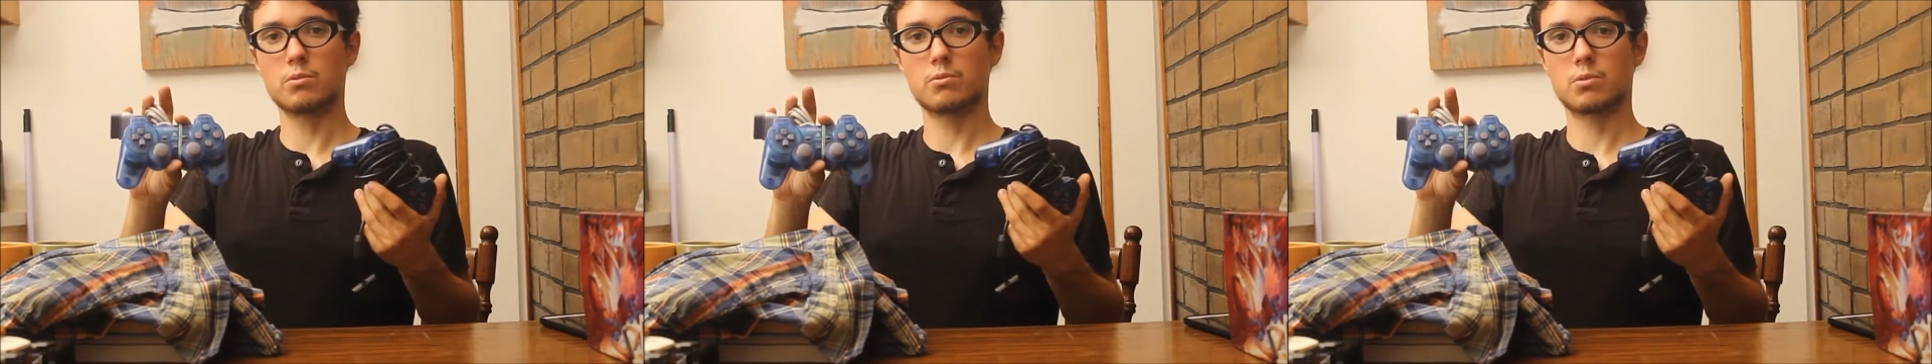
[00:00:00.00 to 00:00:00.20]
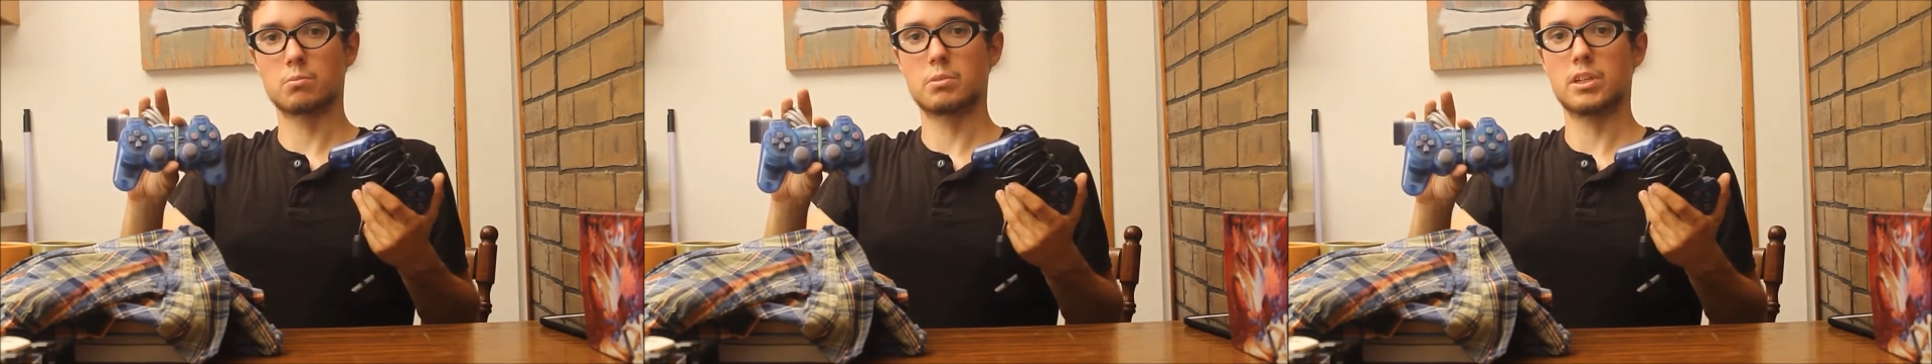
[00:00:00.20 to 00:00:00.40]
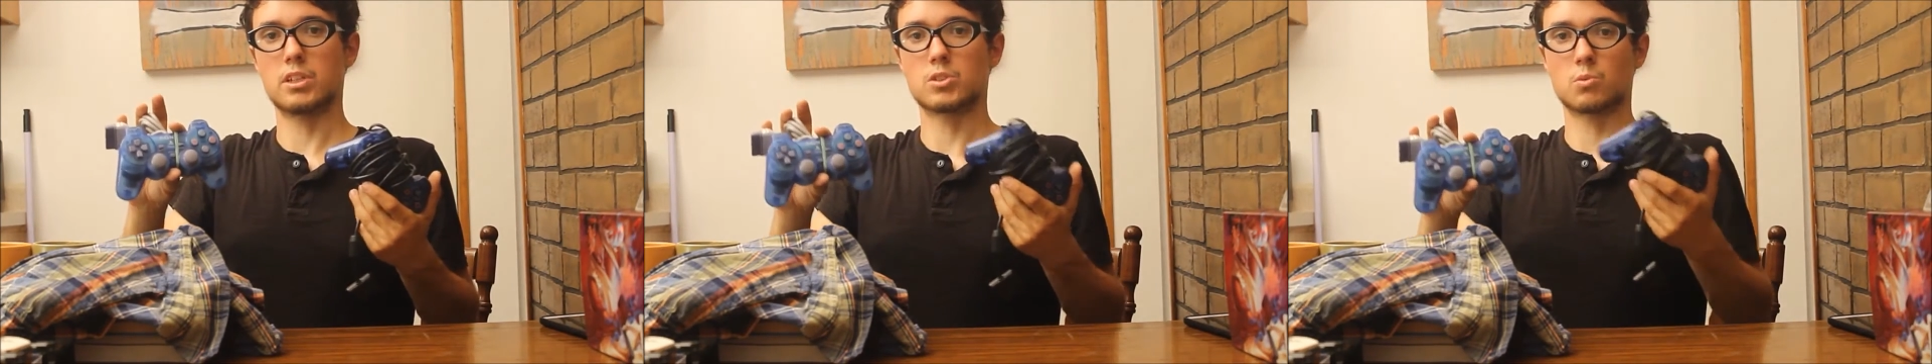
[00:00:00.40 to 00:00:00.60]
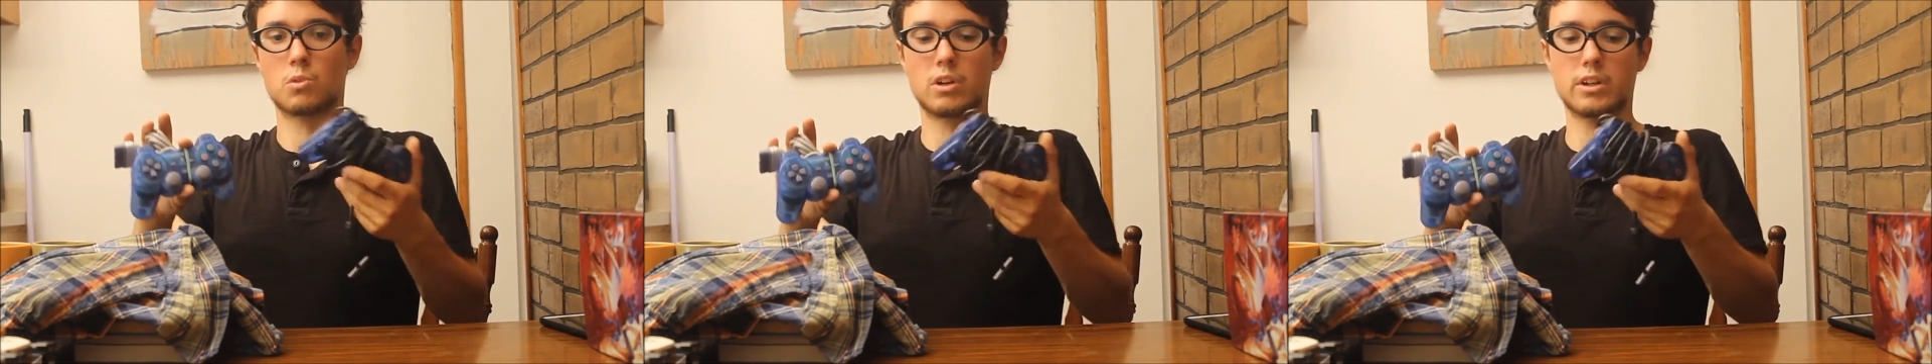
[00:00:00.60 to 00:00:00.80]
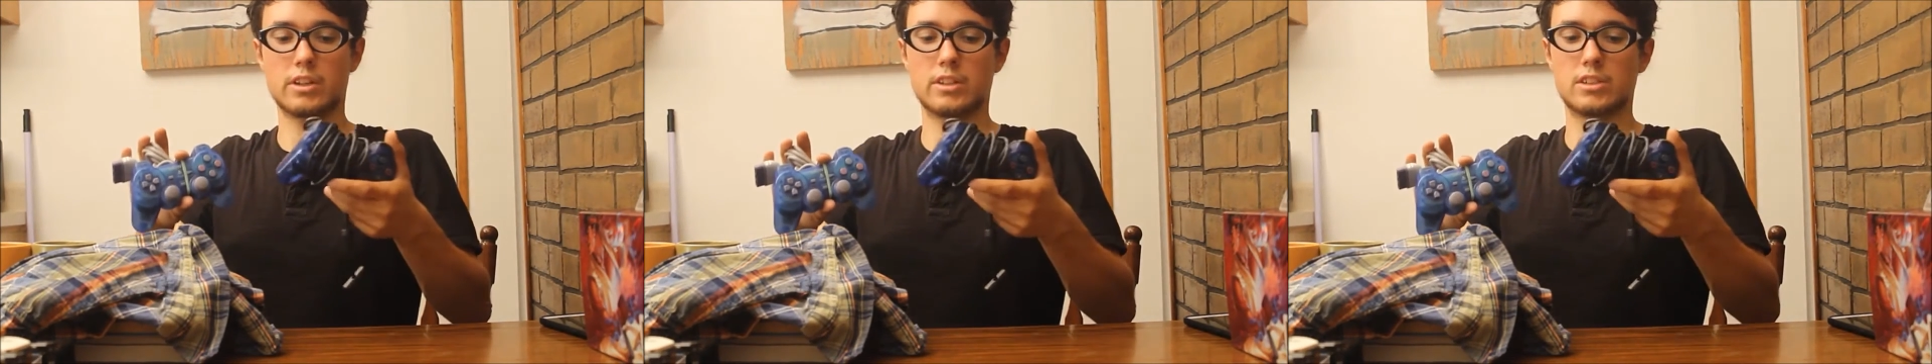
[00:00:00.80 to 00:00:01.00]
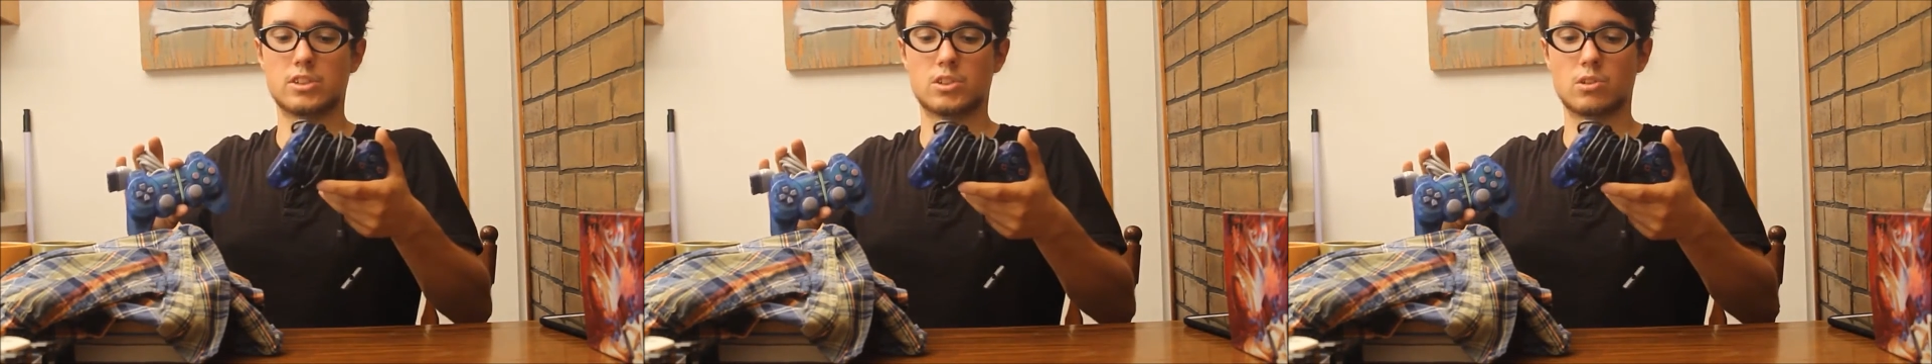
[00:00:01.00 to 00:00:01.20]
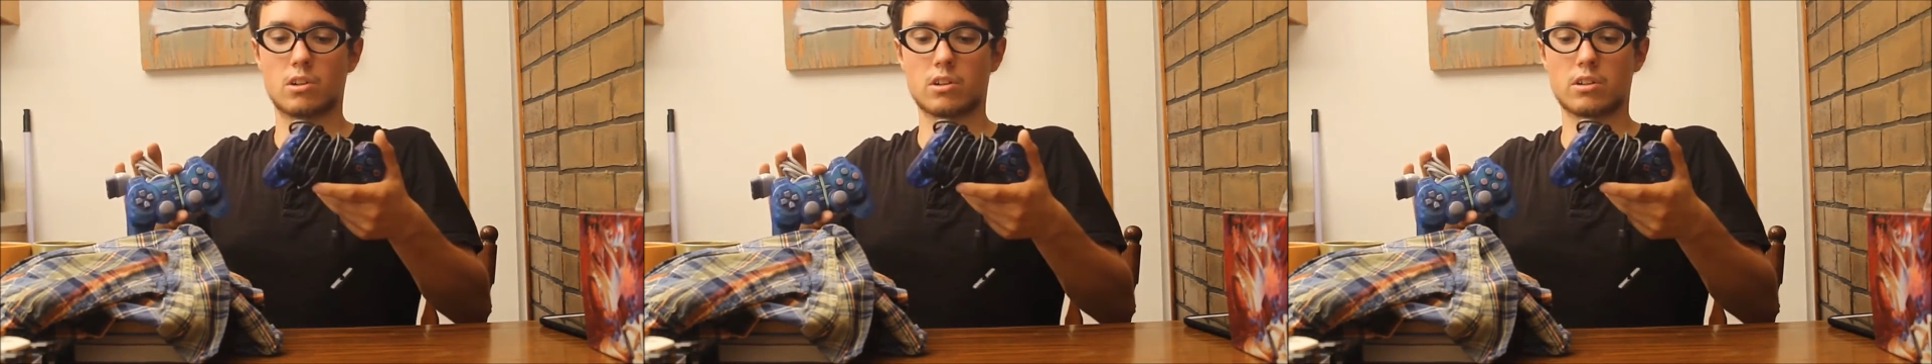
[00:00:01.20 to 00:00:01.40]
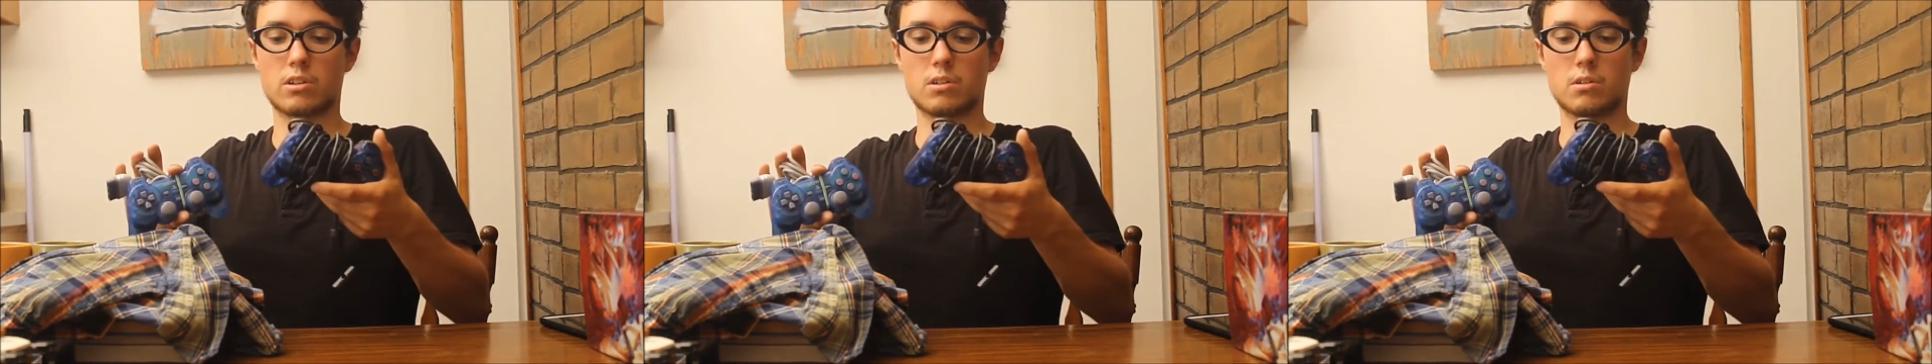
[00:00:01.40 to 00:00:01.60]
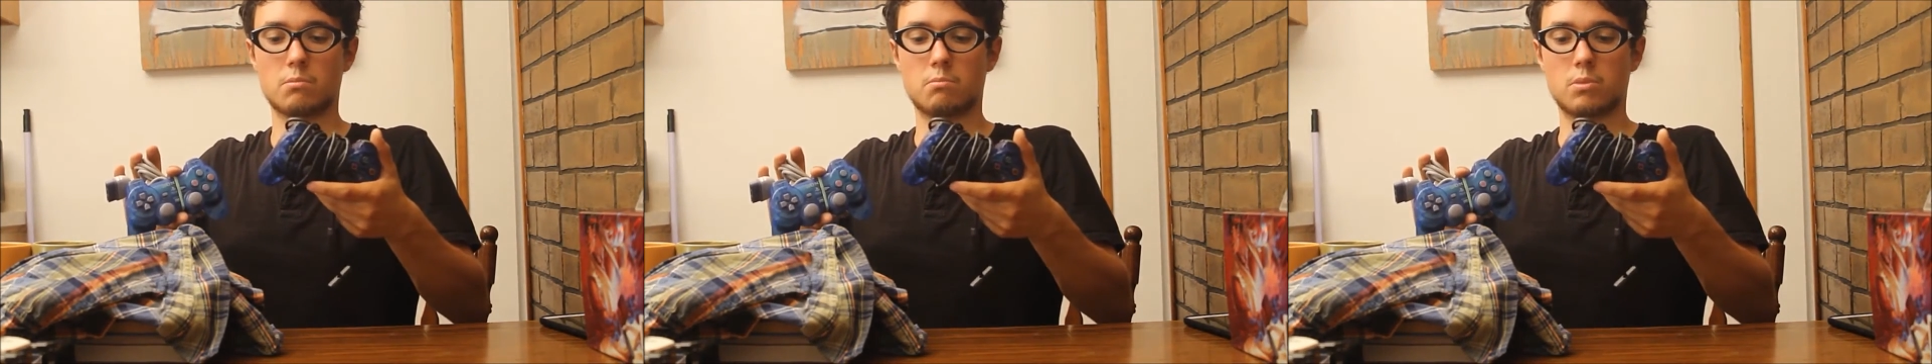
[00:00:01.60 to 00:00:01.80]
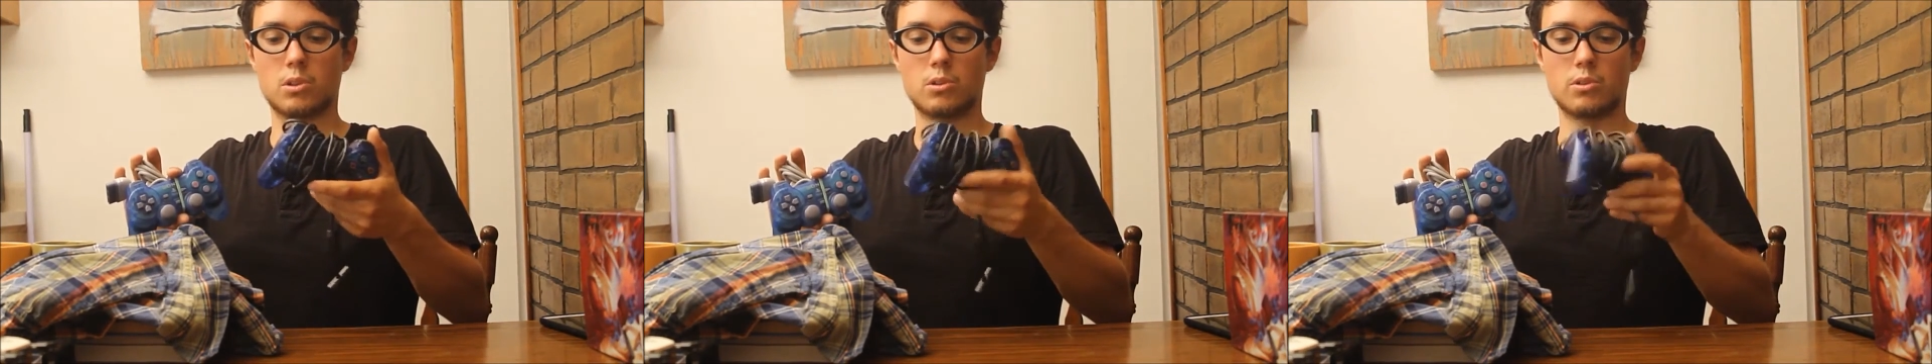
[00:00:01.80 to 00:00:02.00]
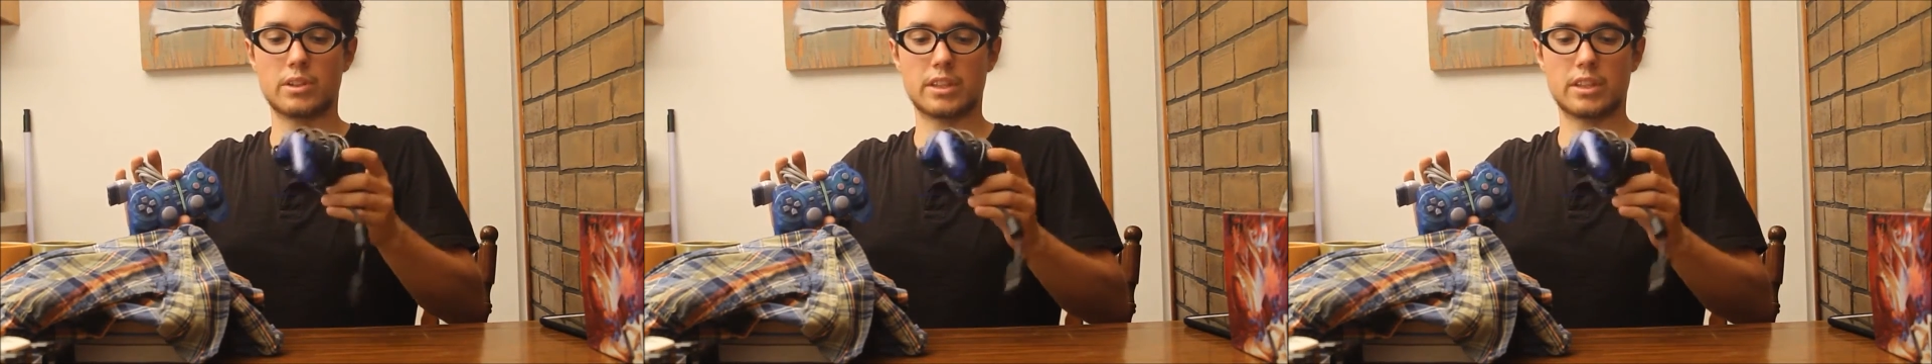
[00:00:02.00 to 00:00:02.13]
for PS1 and this darker blue,